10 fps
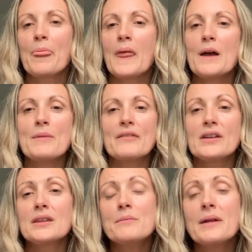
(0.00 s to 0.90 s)
um, I've
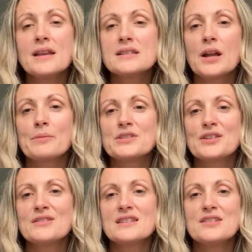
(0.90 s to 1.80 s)
had the amazing
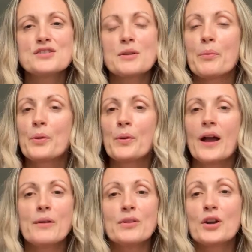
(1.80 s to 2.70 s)
opportunity just to
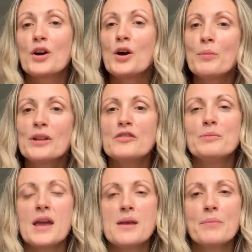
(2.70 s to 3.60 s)
pray with a couple of
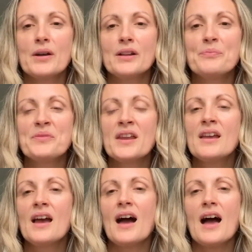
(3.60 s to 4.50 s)
people
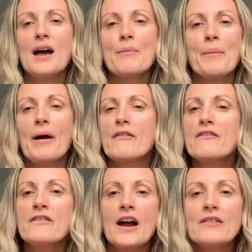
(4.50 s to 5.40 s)
um, about
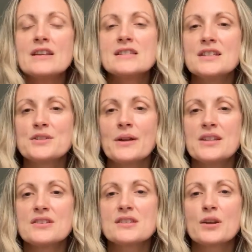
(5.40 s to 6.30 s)
various
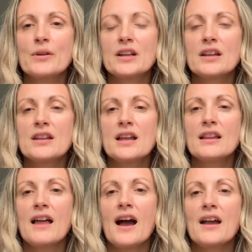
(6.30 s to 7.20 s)
situations going on in their
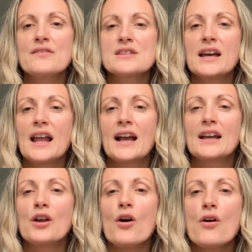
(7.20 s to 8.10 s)
lives, and I
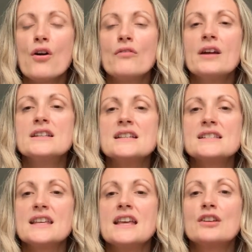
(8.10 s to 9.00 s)
can already
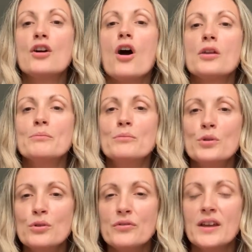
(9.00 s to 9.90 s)
see God
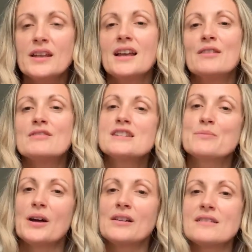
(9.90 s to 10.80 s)
moving in
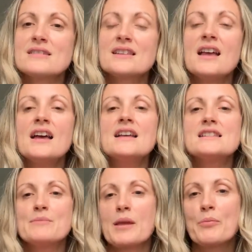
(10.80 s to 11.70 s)
response
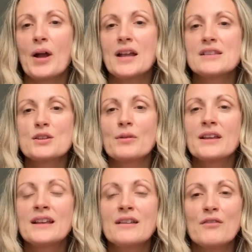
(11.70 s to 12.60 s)
to me praying. So
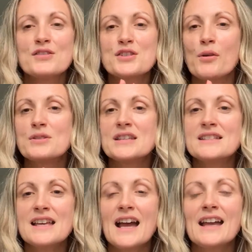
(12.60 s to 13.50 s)
So
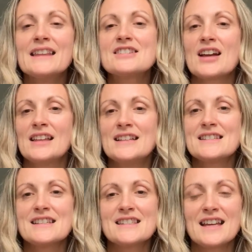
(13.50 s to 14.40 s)
today the challenge
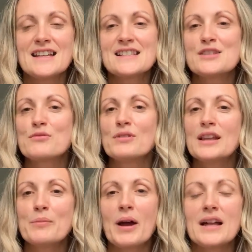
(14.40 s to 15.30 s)
is this, it's
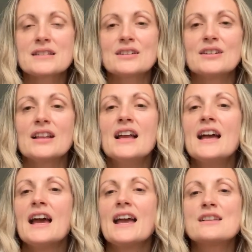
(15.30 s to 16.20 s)
really practical.
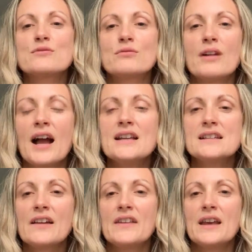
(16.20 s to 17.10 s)
It is write
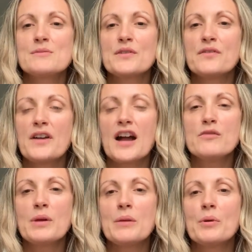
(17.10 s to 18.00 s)
down the names of five
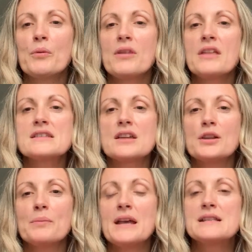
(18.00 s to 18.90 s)
people, whether that's on
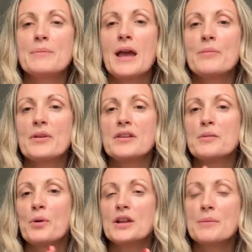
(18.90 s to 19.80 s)
a piece of paper that
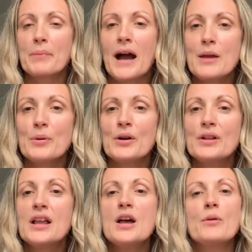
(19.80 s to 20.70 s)
you put in your
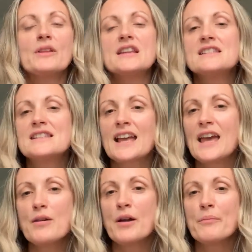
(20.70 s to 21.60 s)
Bible, whether you stick
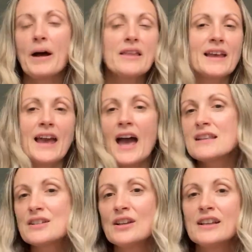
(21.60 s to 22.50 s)
it by the
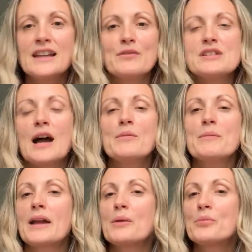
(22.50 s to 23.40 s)
kettle and every time you
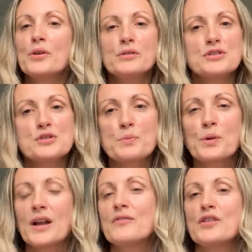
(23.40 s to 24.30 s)
make a brew you just
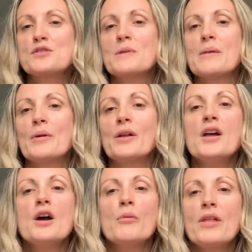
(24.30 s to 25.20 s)
pray for those people,
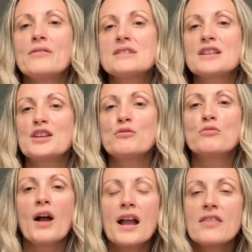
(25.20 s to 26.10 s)
whether it's that you
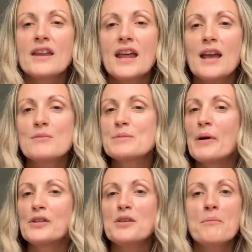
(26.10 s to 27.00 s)
write their names
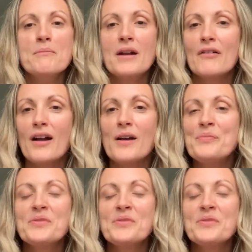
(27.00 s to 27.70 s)
upon the mirror